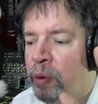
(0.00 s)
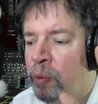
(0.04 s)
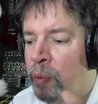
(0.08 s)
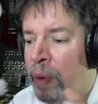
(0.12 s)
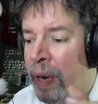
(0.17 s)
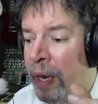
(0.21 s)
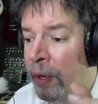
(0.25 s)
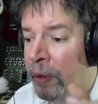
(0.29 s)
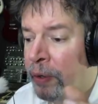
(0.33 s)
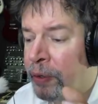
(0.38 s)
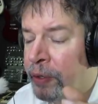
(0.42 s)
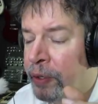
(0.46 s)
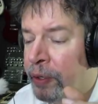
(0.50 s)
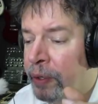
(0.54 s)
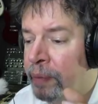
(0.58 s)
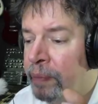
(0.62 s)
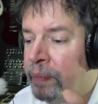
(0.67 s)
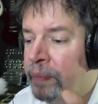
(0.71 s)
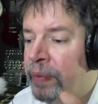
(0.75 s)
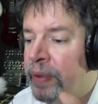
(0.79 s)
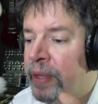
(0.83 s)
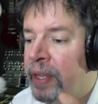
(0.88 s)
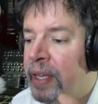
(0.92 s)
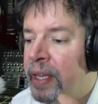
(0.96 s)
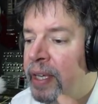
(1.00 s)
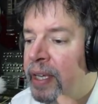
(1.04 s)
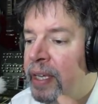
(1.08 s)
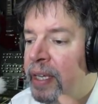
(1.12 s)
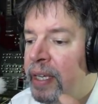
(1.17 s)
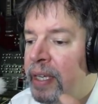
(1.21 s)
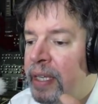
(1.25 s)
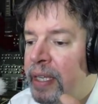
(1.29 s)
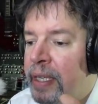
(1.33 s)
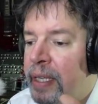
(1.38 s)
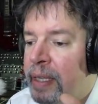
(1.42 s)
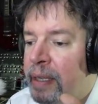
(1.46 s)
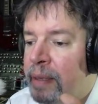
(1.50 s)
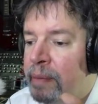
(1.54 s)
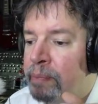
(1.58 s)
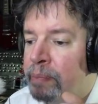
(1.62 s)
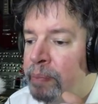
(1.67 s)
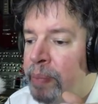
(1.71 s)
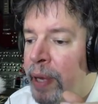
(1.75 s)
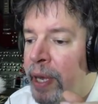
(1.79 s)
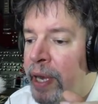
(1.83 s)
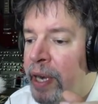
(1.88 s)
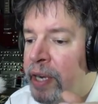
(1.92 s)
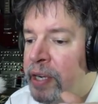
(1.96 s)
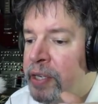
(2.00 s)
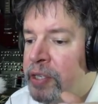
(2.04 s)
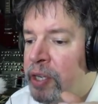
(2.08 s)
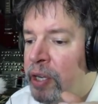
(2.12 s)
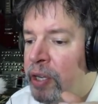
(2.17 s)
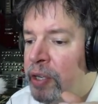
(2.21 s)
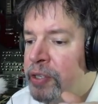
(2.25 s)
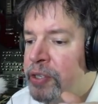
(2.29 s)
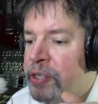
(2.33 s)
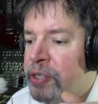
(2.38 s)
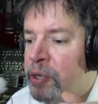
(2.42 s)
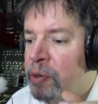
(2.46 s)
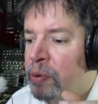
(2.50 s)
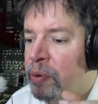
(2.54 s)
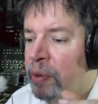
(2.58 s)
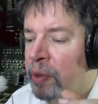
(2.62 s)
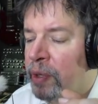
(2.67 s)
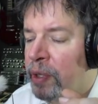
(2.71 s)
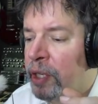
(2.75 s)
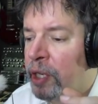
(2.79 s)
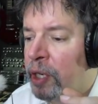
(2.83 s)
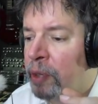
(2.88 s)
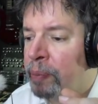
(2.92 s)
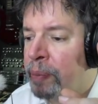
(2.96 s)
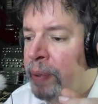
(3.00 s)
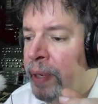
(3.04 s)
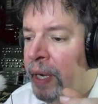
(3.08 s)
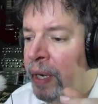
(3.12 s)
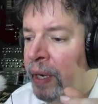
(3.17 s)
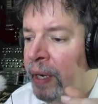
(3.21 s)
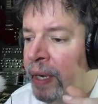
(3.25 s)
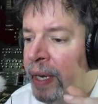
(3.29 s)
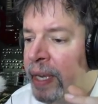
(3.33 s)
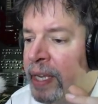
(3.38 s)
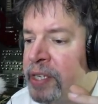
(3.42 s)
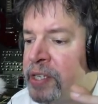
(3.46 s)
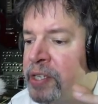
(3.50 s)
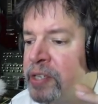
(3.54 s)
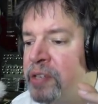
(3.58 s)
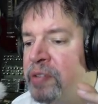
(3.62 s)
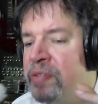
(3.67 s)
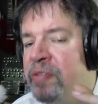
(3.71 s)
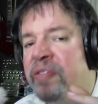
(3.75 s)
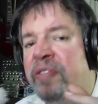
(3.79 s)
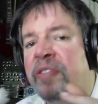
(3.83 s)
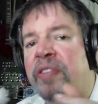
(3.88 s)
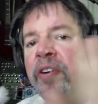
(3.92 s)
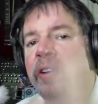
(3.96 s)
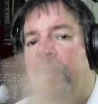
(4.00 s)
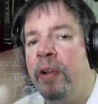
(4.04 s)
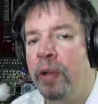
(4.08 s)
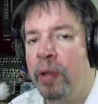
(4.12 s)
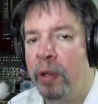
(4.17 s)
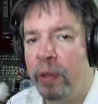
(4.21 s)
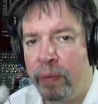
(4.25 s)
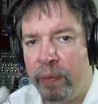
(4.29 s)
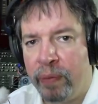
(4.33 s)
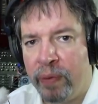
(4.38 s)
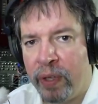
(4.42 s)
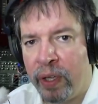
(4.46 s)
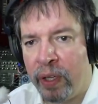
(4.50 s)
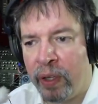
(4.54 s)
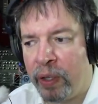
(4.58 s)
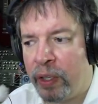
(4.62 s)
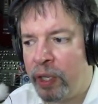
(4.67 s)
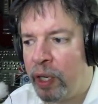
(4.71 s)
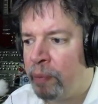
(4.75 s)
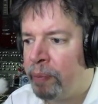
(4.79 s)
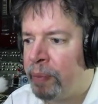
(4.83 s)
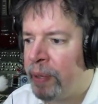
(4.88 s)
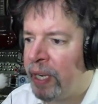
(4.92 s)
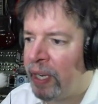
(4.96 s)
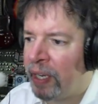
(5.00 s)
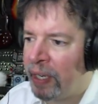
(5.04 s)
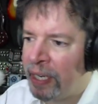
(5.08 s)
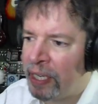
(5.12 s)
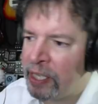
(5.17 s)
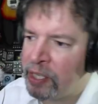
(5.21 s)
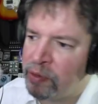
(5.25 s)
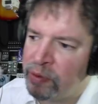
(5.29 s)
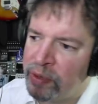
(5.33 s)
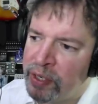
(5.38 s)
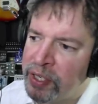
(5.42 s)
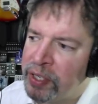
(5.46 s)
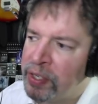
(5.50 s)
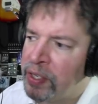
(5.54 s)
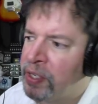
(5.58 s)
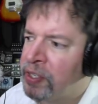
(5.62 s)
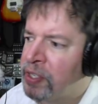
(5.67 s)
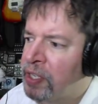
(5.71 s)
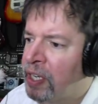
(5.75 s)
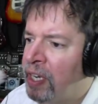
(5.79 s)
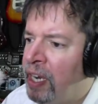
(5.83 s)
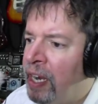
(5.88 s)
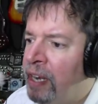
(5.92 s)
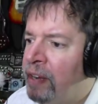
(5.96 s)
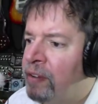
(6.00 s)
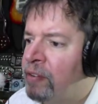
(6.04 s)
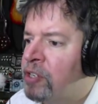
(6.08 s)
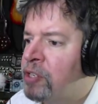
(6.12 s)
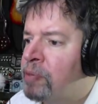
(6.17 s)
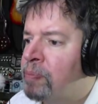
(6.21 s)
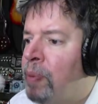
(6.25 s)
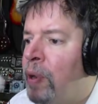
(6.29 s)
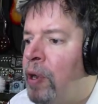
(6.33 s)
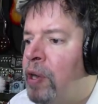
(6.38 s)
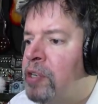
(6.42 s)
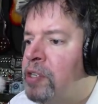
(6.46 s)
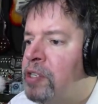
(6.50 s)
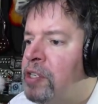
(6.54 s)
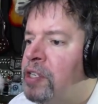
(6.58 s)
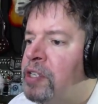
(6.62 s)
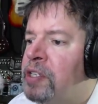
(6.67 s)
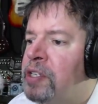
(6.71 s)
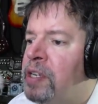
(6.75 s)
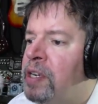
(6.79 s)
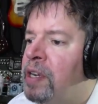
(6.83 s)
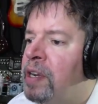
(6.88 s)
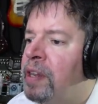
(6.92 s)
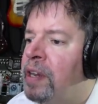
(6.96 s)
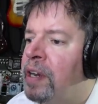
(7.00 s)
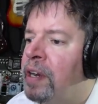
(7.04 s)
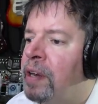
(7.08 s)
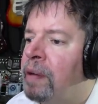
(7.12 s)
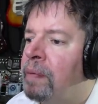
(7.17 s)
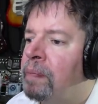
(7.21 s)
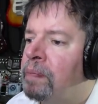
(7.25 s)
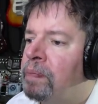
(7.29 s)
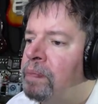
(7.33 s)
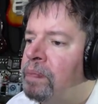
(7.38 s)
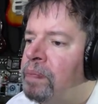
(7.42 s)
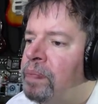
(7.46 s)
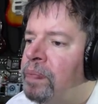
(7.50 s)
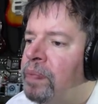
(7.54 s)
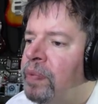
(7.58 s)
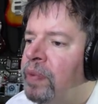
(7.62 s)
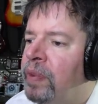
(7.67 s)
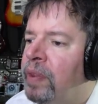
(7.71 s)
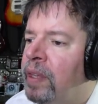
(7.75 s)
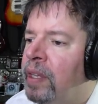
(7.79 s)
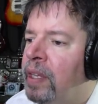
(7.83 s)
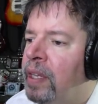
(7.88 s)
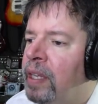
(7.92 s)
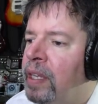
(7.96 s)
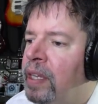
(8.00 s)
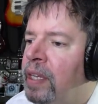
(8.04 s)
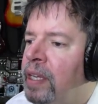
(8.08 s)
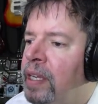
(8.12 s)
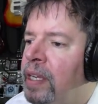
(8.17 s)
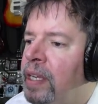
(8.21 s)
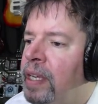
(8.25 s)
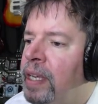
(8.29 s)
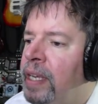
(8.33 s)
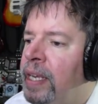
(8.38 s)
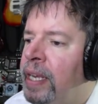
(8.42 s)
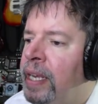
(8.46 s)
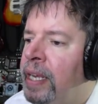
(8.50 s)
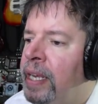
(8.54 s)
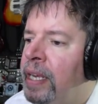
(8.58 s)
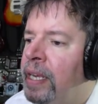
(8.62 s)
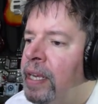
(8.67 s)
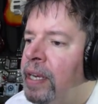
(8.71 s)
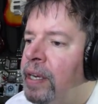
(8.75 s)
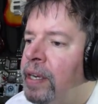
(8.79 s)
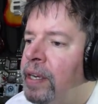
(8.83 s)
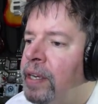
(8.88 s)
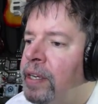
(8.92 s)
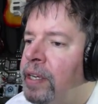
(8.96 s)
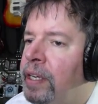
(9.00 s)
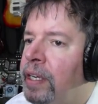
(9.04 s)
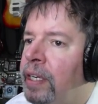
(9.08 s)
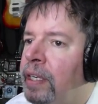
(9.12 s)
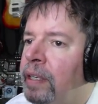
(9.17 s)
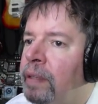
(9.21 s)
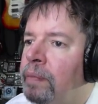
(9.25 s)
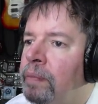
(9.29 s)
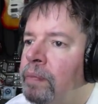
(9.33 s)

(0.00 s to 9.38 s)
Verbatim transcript: wilder but it's also a little bit less full, a little bit less rich. There's a kind of sparseness in there. And uh,